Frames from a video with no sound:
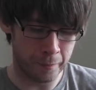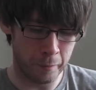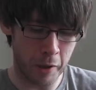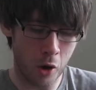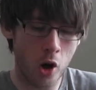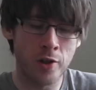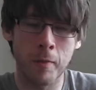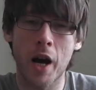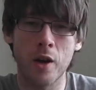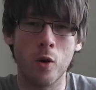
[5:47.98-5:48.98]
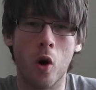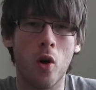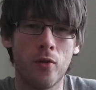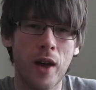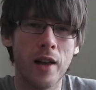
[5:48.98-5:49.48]
because of Mario
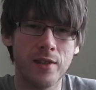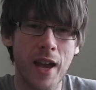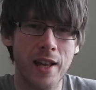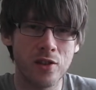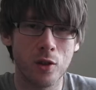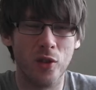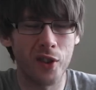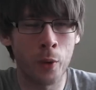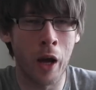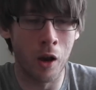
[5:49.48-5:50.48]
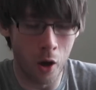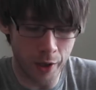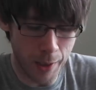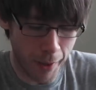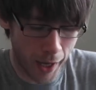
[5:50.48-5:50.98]
Golf. That tends to go for quite a lot
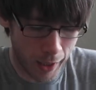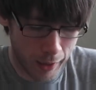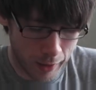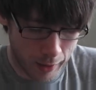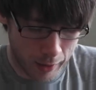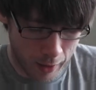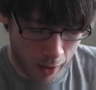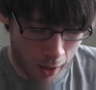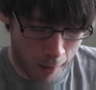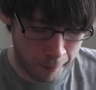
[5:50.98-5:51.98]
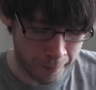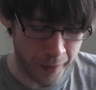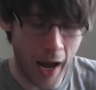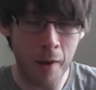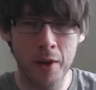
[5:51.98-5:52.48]
on eBay.
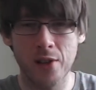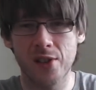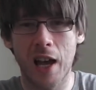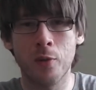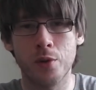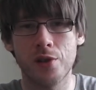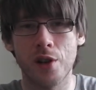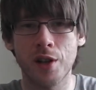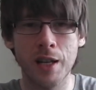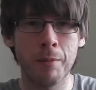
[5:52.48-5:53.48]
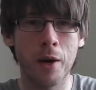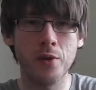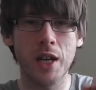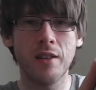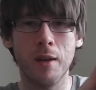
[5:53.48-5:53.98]
That itself was
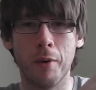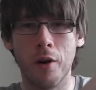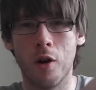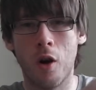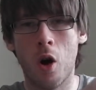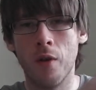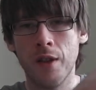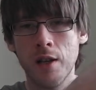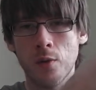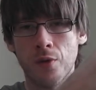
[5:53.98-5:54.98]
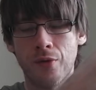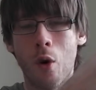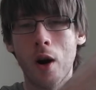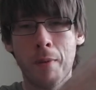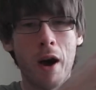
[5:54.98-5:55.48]
£13.80, but all of these was
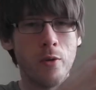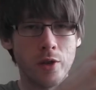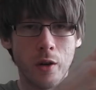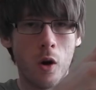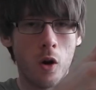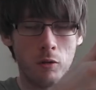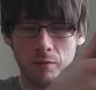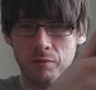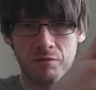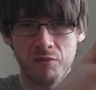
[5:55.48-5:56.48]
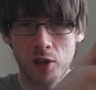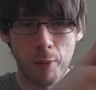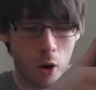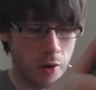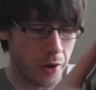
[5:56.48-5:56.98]
£40 in all,
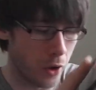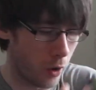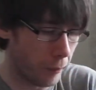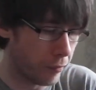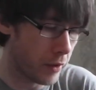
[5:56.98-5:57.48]
spot on the dot.